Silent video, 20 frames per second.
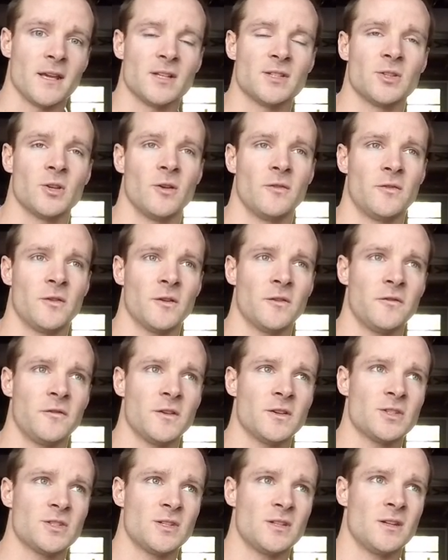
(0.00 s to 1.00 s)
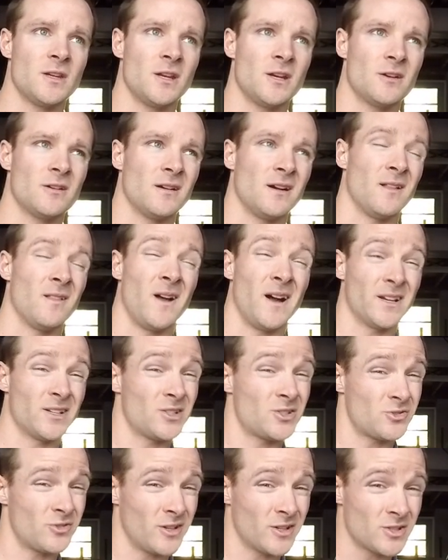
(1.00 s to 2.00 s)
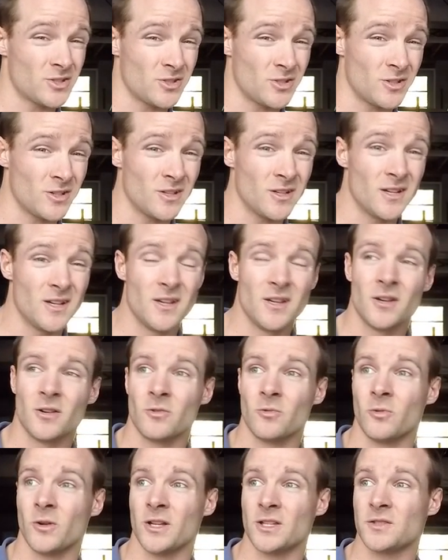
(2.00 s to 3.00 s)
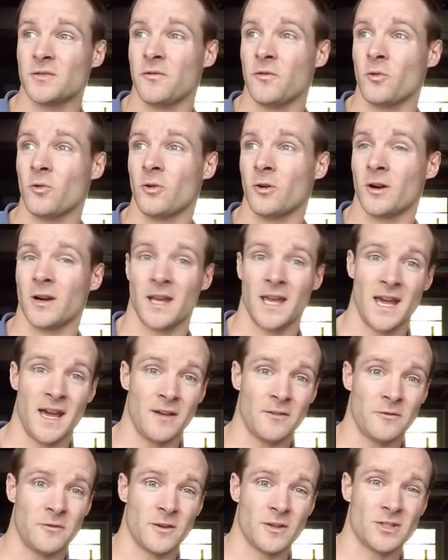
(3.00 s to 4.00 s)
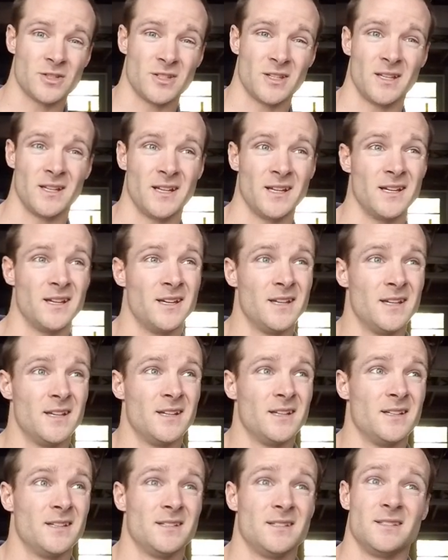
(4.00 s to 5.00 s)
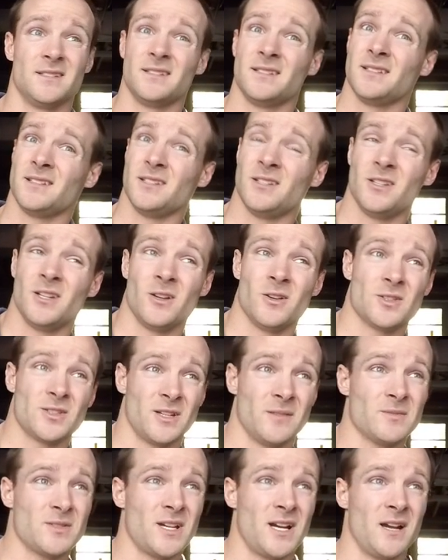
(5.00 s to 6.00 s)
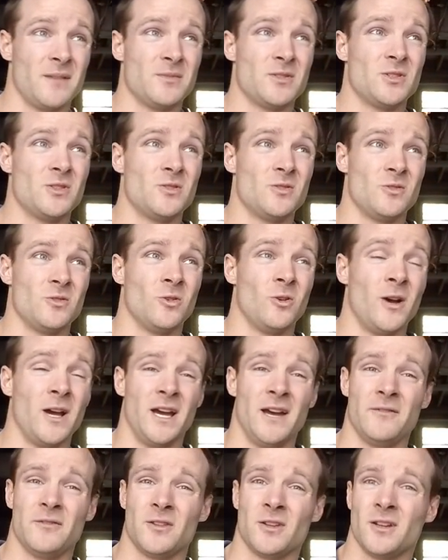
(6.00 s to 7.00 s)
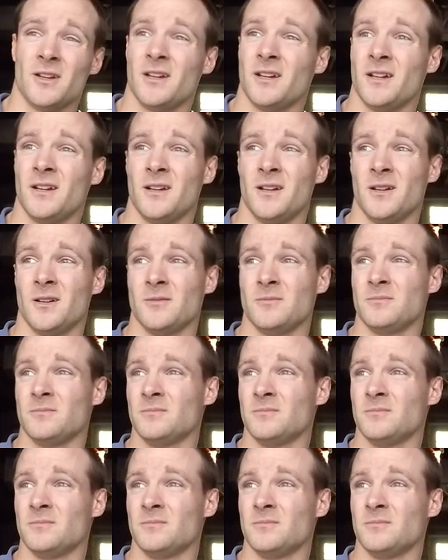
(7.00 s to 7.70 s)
So if you're fishing near a lot of structure, which for catfishing, you know, sometimes you'll have to